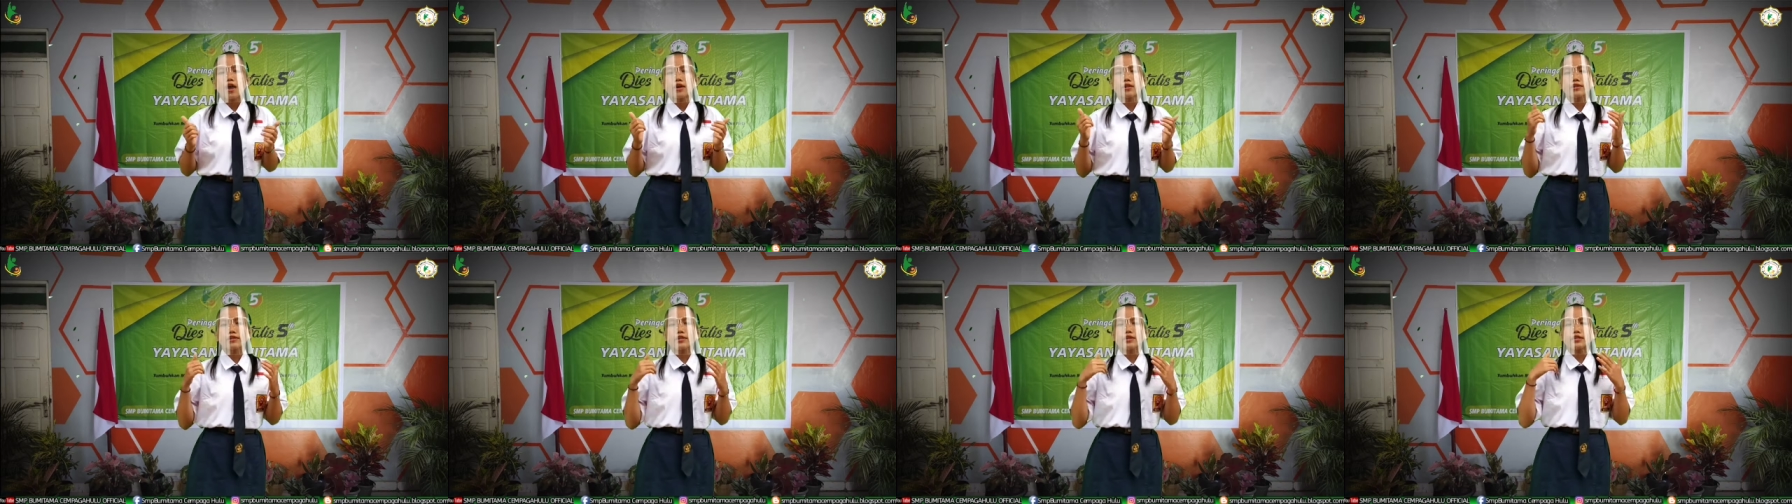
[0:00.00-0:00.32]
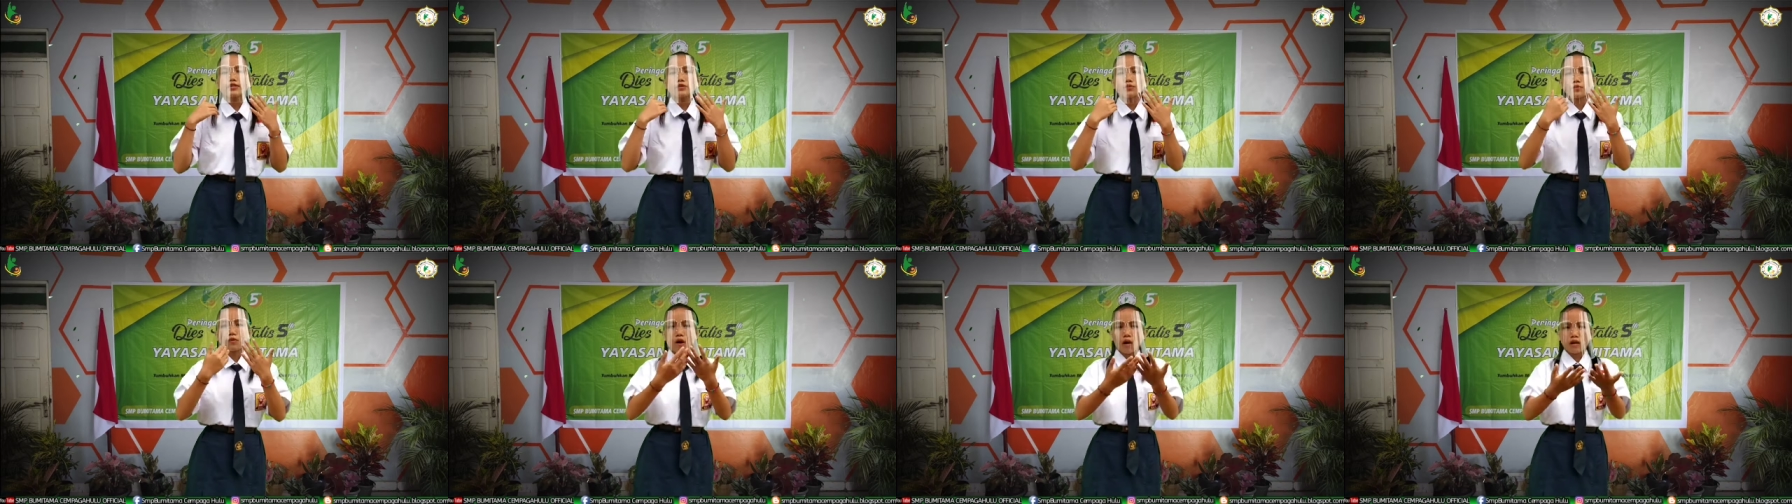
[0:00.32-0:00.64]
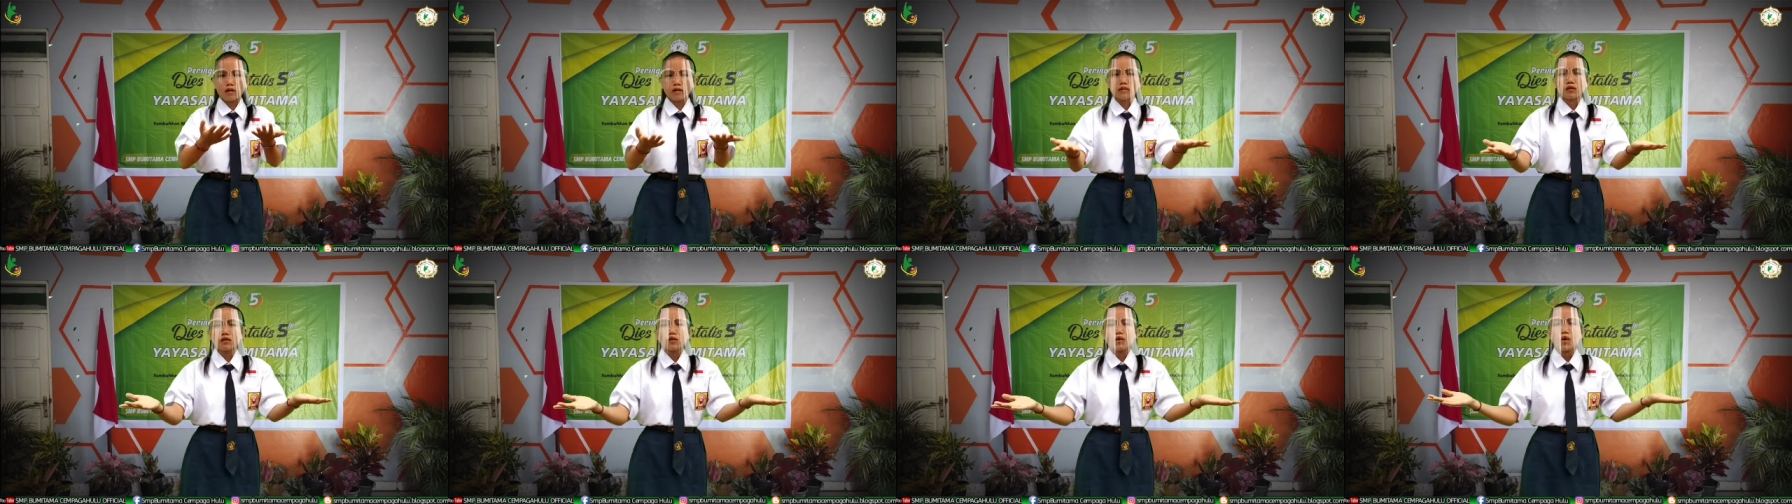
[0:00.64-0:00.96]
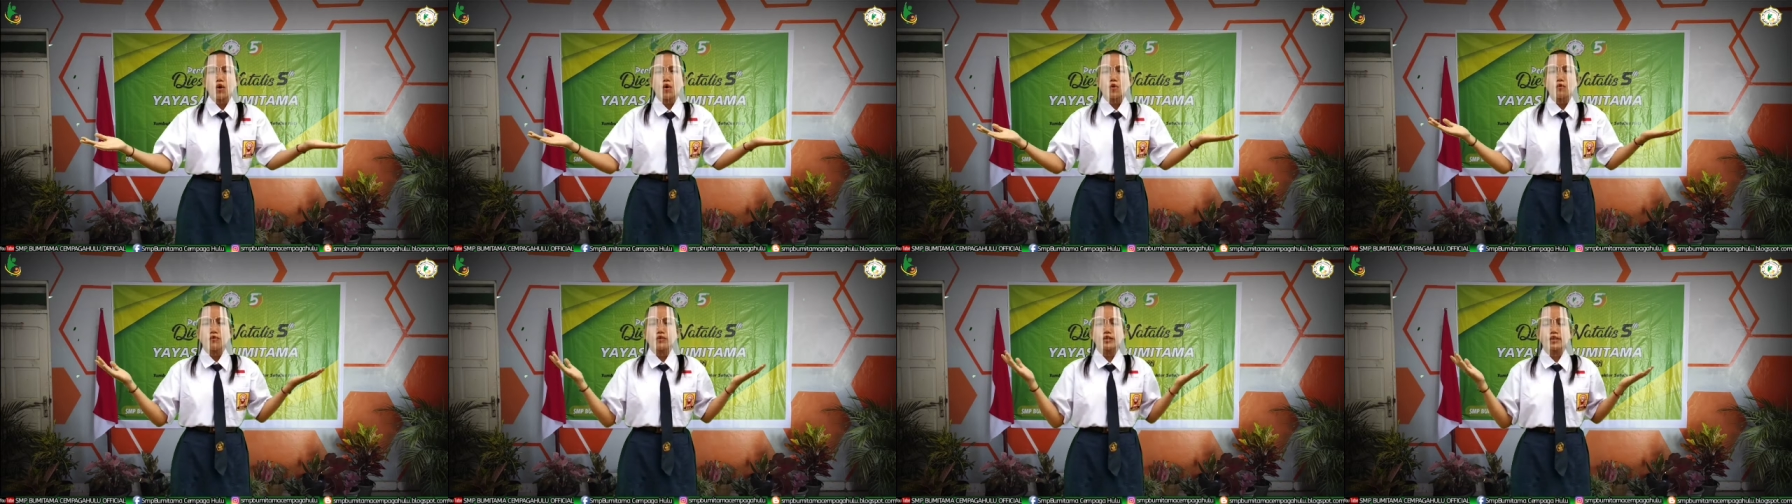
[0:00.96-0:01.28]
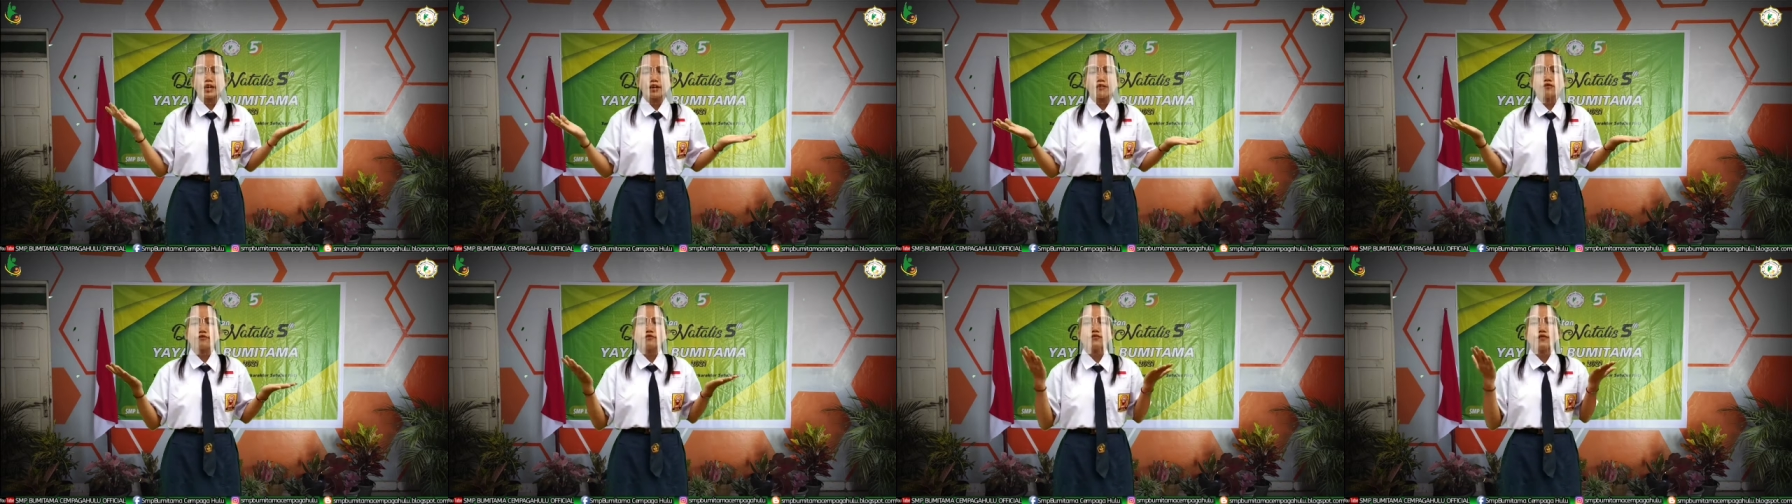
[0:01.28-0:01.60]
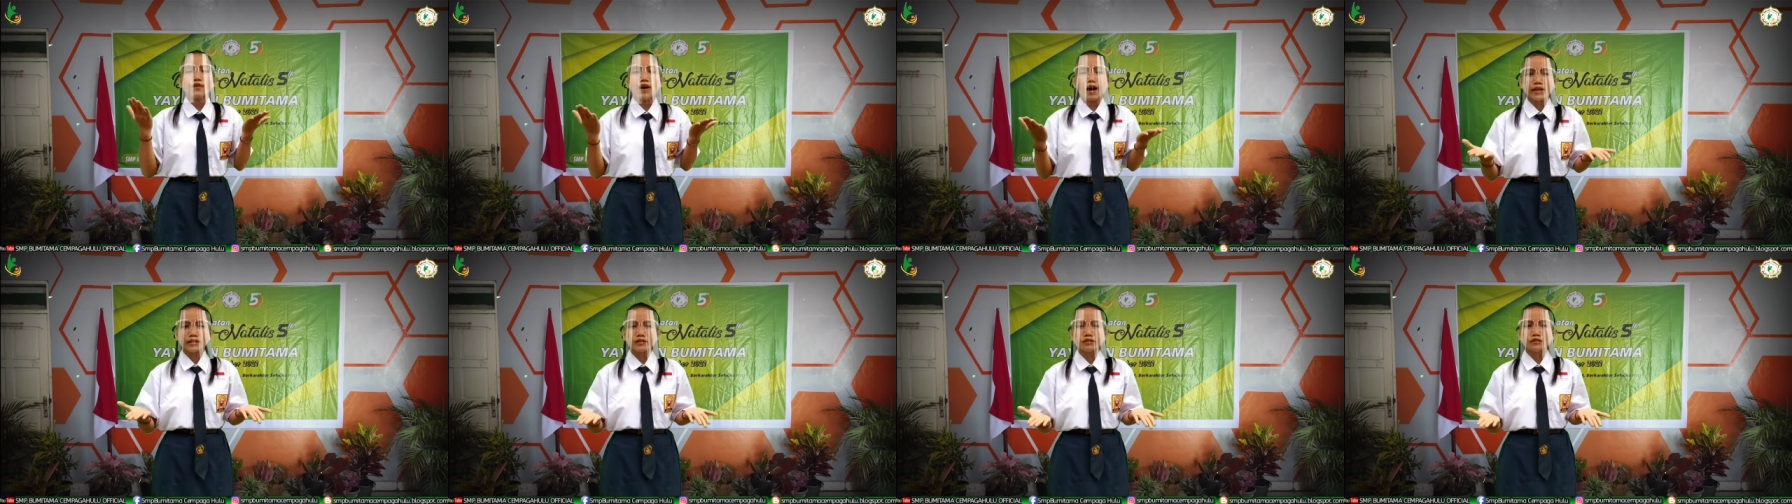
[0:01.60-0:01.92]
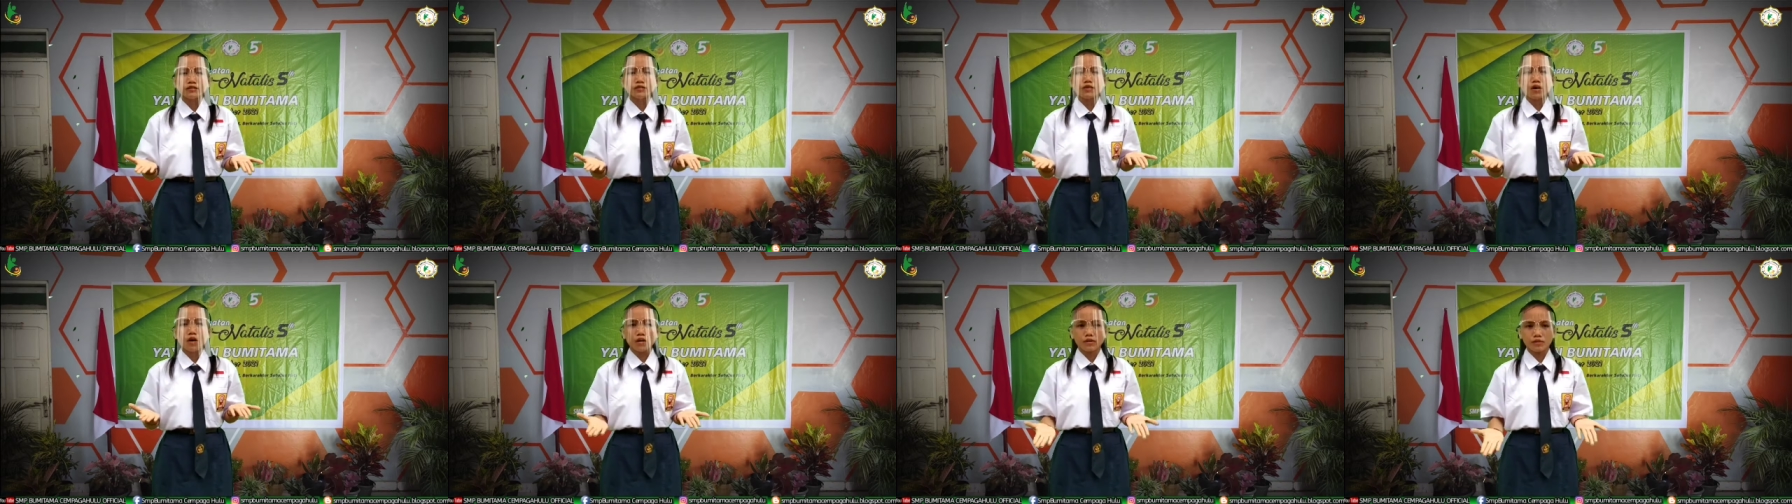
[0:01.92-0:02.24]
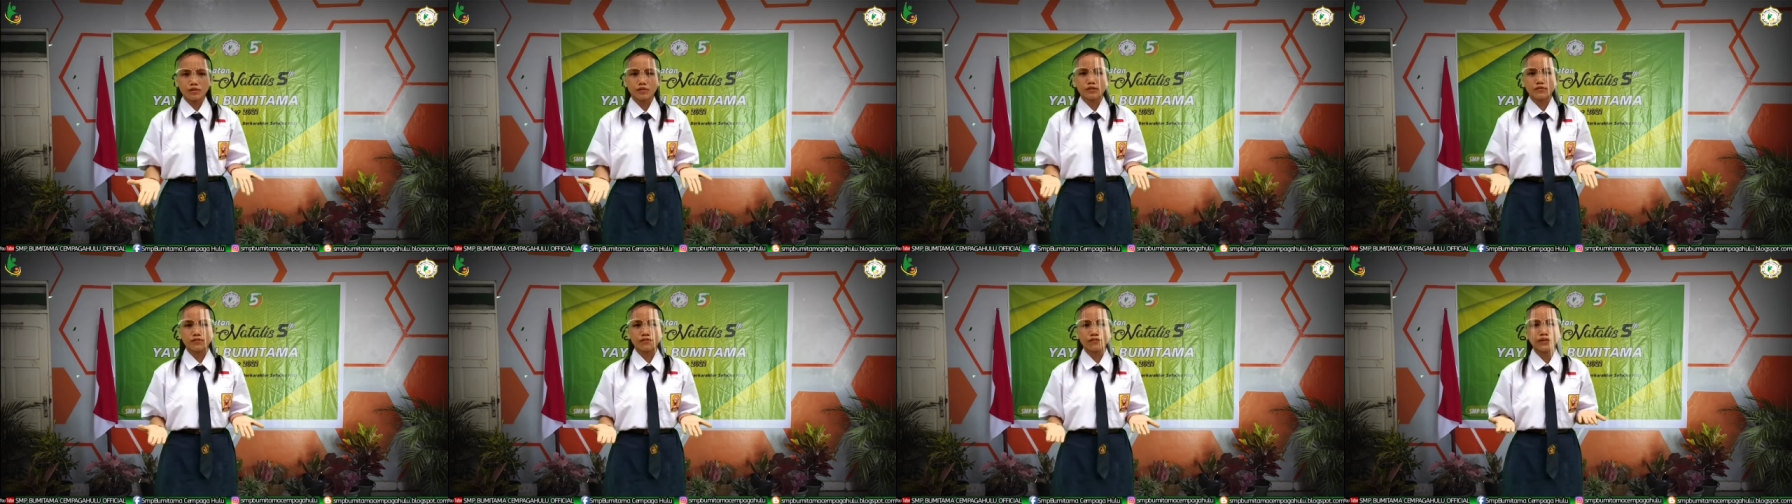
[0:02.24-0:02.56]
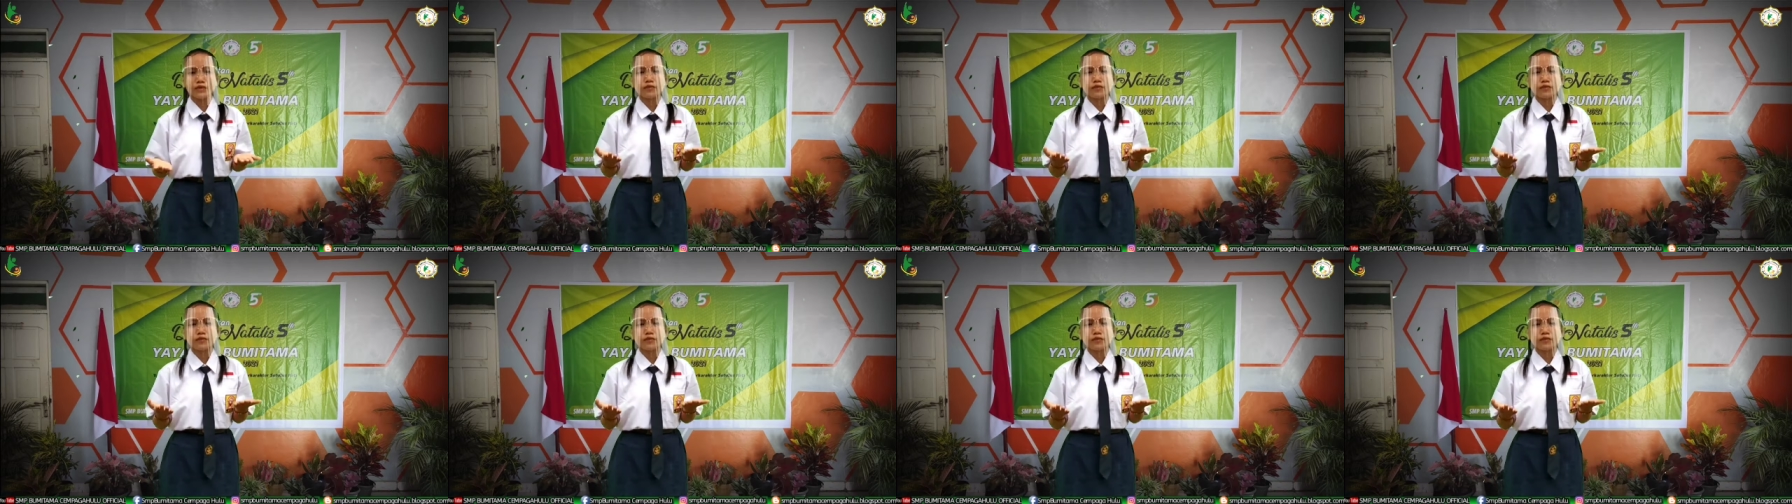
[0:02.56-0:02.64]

In this world, we can find those